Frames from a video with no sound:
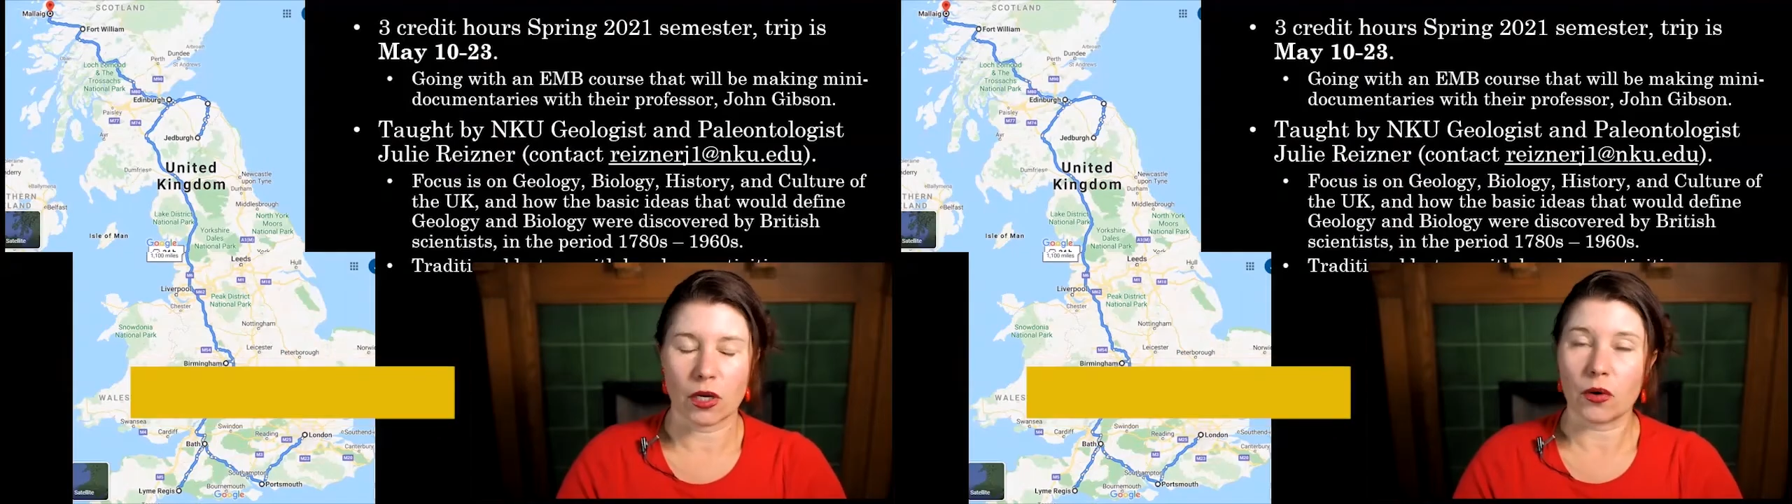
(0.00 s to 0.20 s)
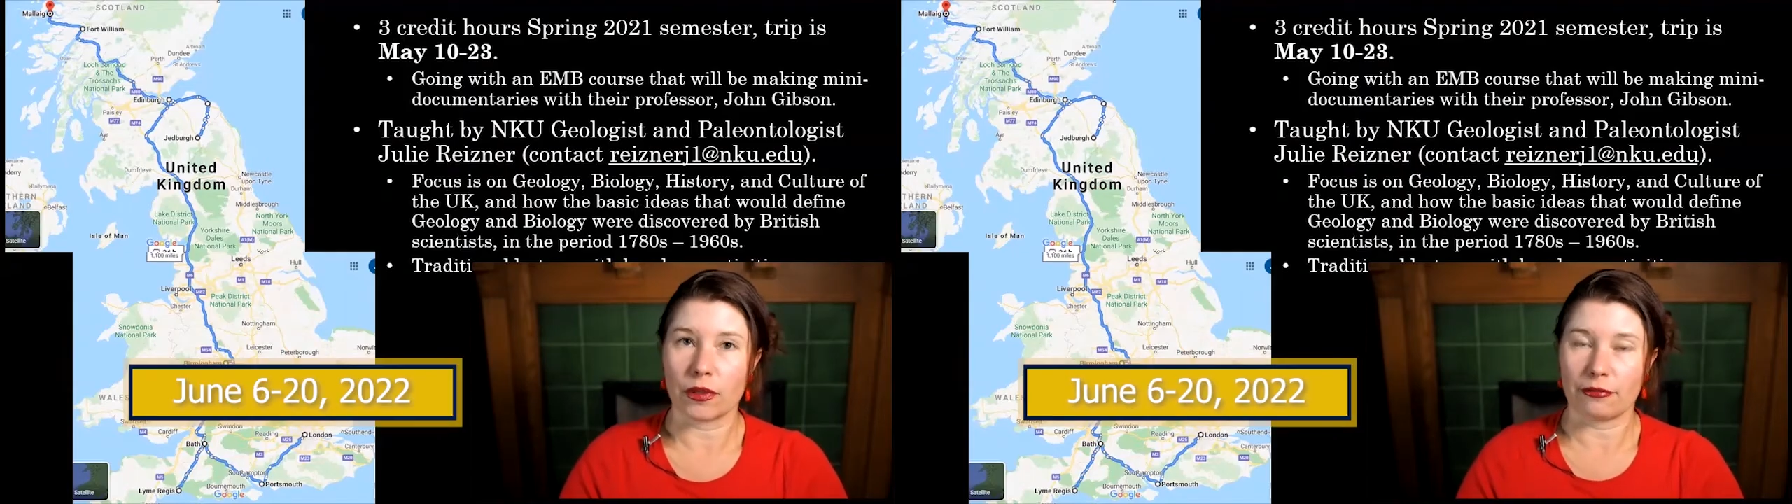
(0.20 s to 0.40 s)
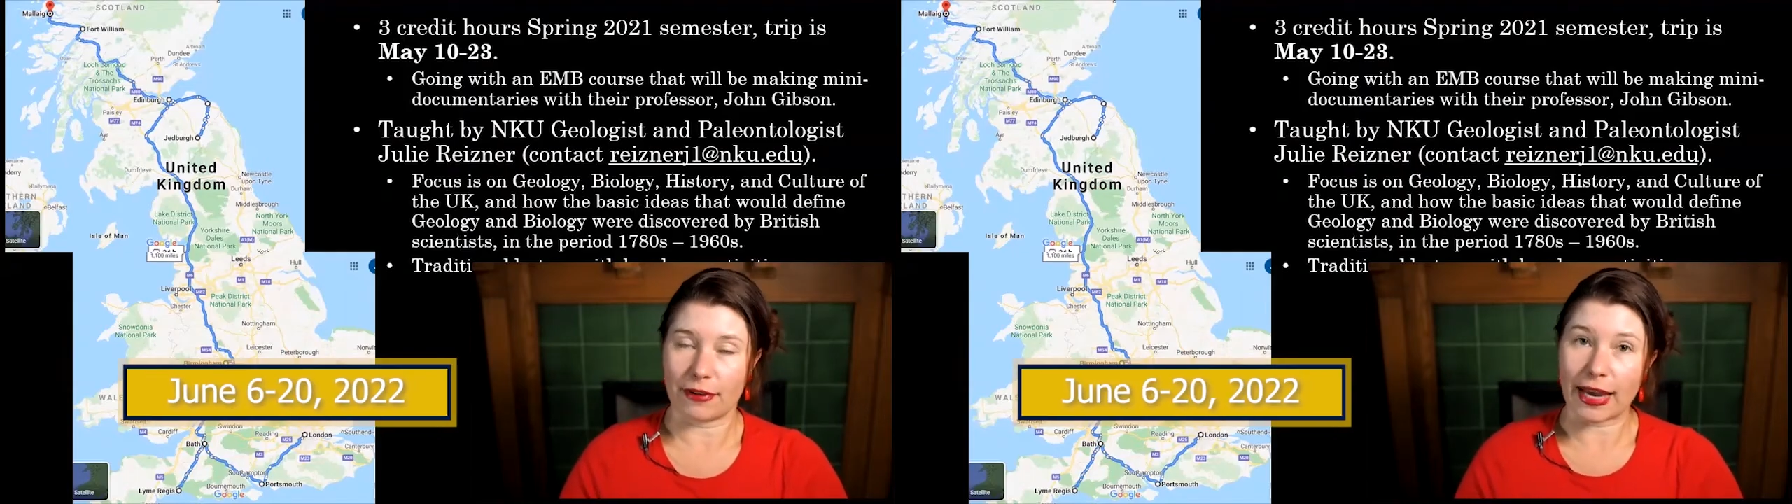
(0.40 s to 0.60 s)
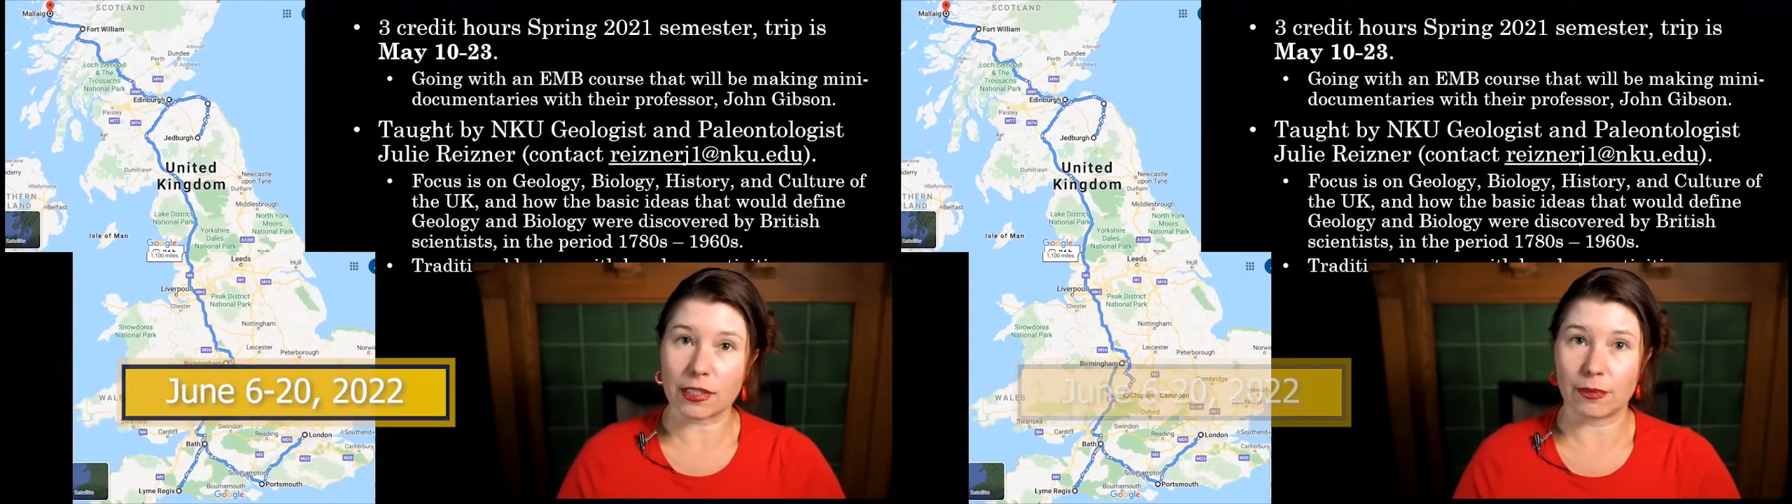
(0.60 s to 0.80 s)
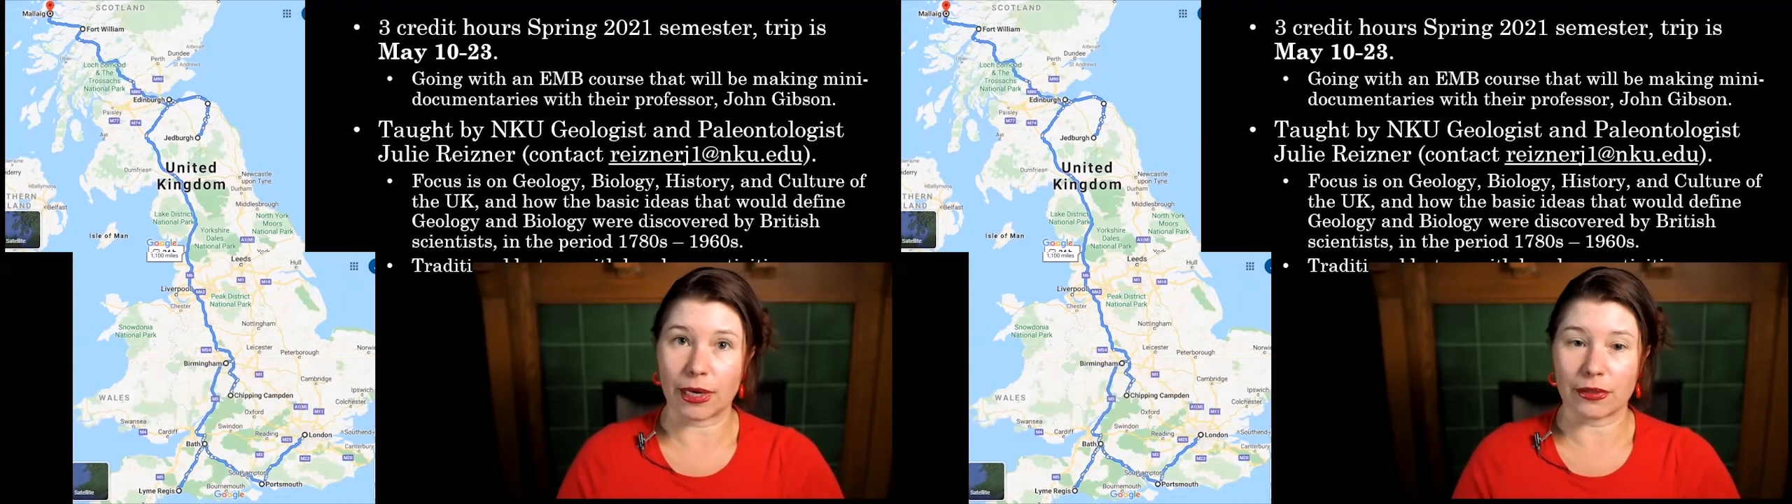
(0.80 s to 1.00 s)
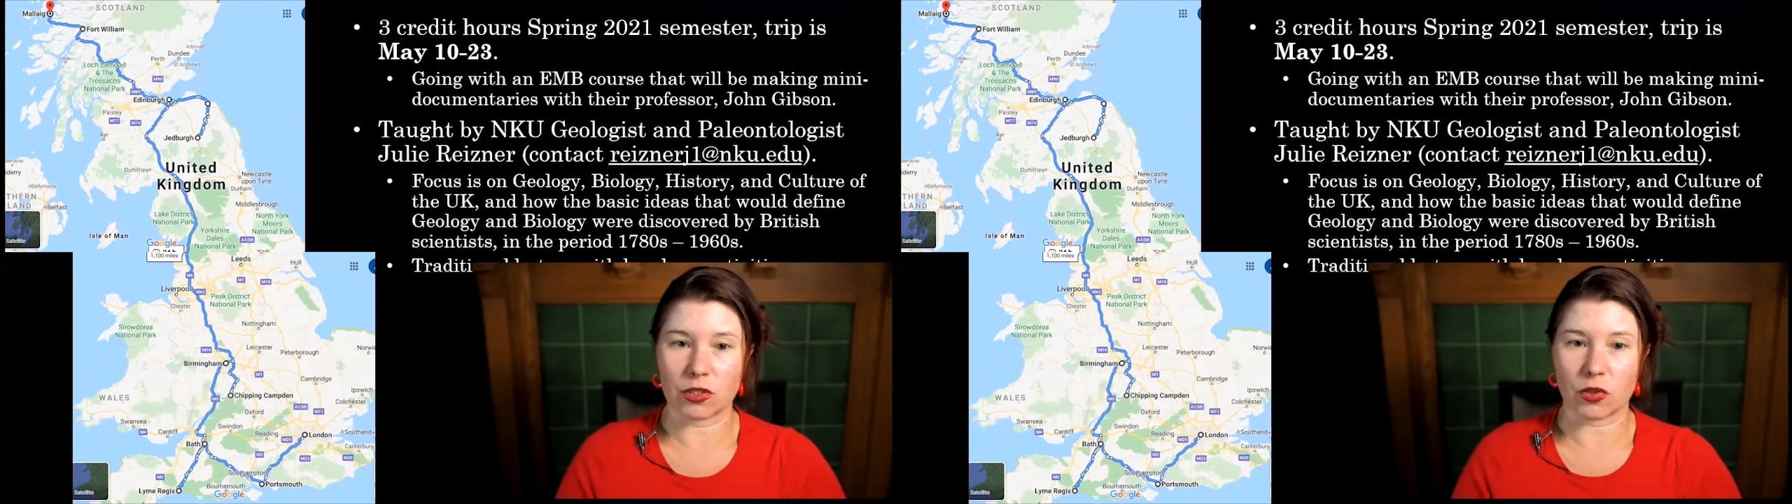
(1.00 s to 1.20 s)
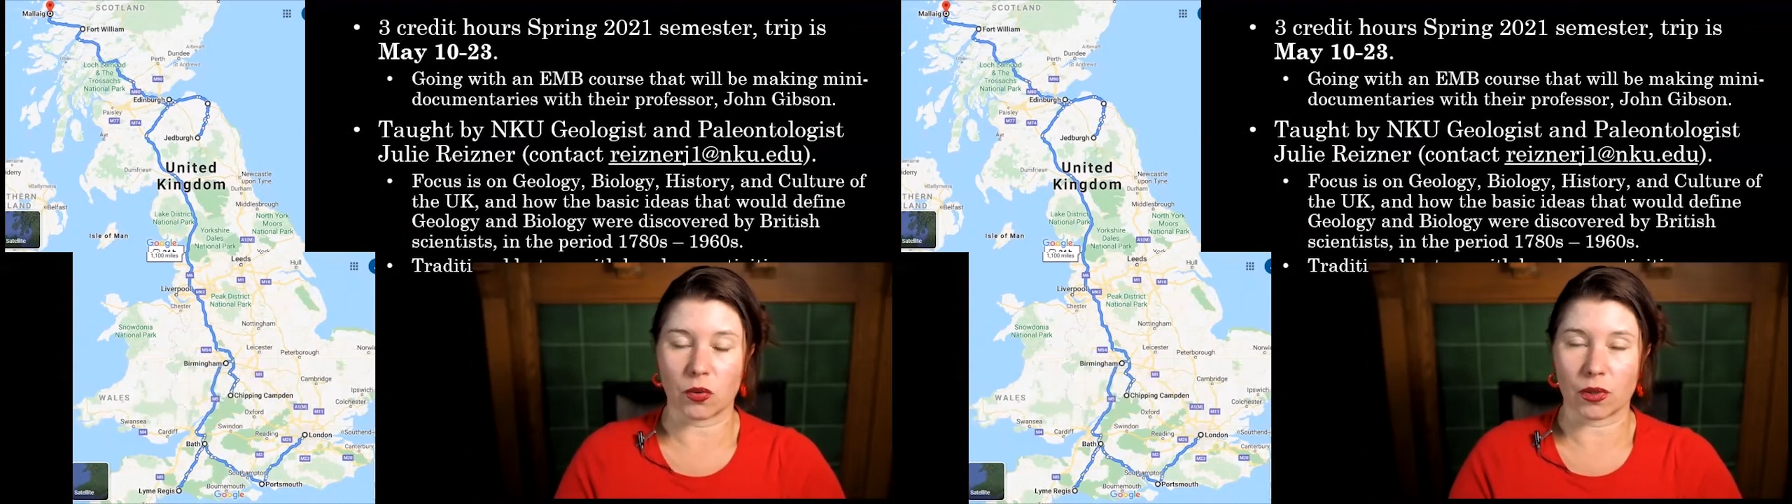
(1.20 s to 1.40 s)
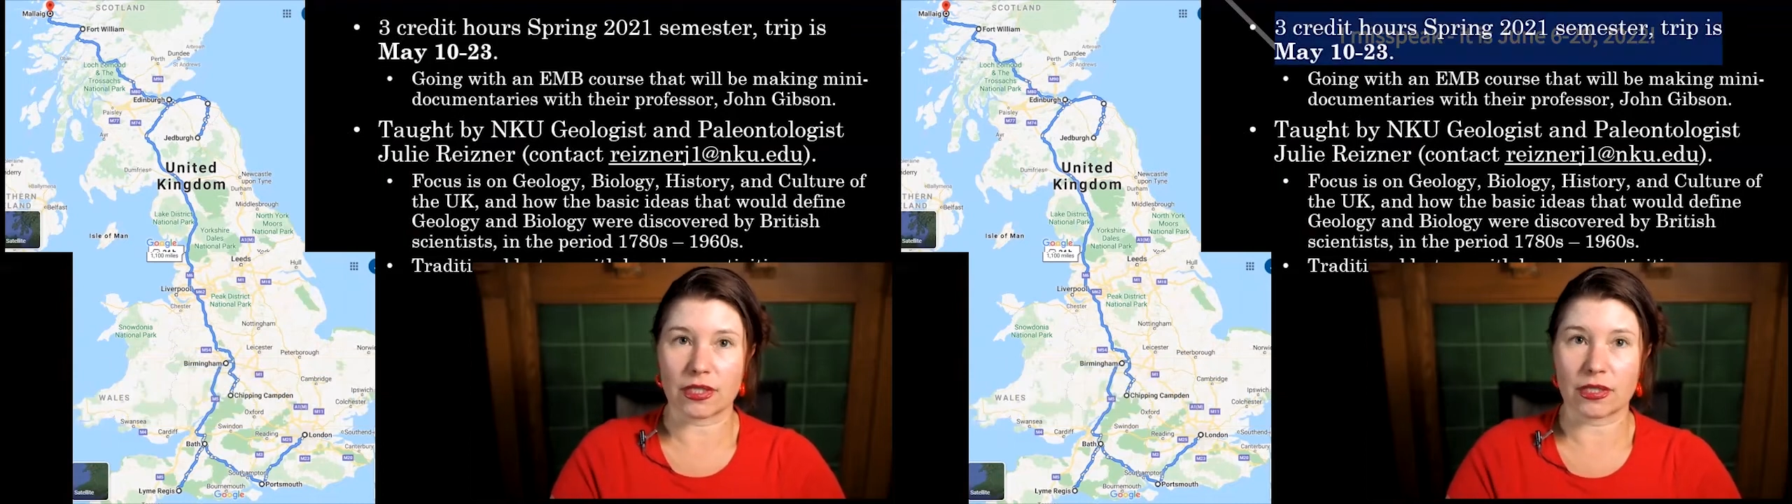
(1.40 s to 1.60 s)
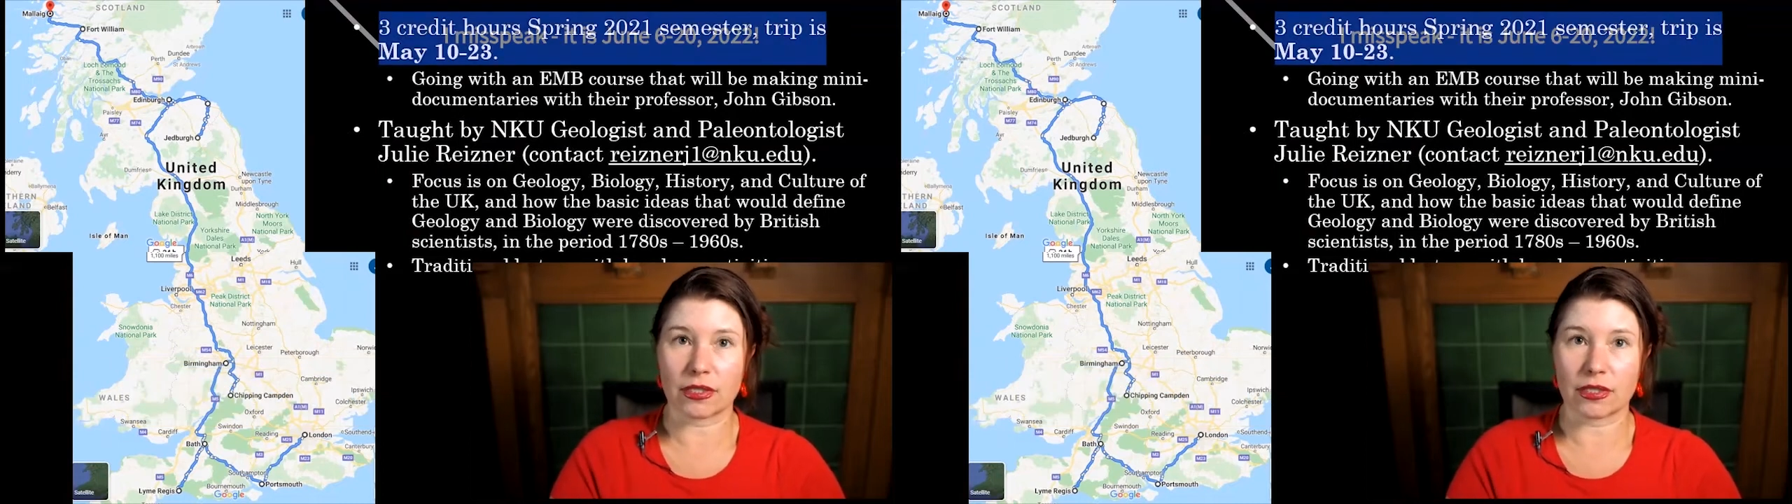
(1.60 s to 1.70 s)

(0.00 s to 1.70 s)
the facts about this course.